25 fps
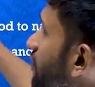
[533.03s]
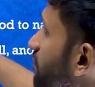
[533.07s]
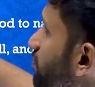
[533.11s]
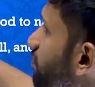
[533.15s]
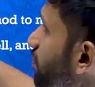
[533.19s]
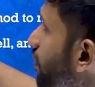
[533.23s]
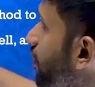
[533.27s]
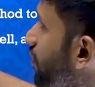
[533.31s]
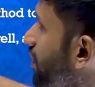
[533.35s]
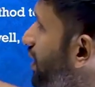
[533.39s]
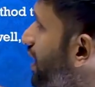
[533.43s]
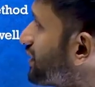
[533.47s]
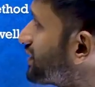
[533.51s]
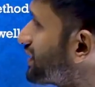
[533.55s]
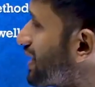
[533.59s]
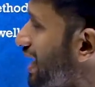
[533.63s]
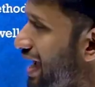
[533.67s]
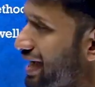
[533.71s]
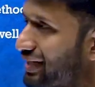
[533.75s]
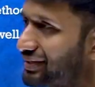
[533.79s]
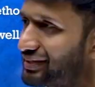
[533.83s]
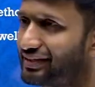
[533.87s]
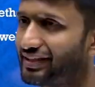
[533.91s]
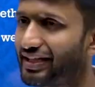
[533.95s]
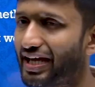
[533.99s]
bonus
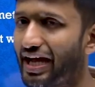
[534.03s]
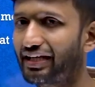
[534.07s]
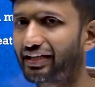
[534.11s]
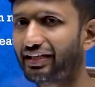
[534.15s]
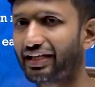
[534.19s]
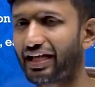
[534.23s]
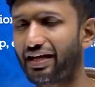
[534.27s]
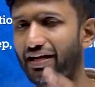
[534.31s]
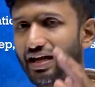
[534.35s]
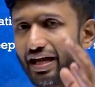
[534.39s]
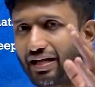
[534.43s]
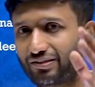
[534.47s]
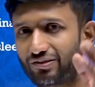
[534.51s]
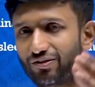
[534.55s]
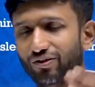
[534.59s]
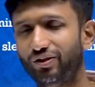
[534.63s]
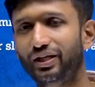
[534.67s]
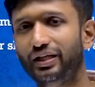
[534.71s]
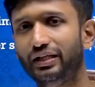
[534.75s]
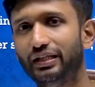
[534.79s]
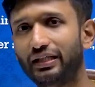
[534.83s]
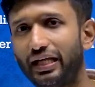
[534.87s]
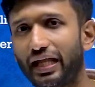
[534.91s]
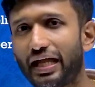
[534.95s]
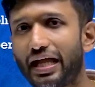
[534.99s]
hacks that can actually
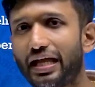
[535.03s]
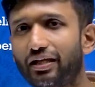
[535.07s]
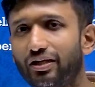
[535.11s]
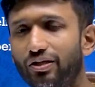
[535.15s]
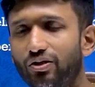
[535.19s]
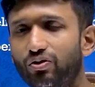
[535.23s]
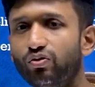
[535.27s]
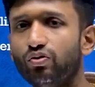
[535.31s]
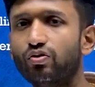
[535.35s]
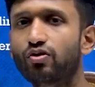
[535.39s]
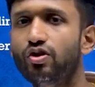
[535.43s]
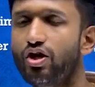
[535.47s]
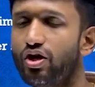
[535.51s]
take you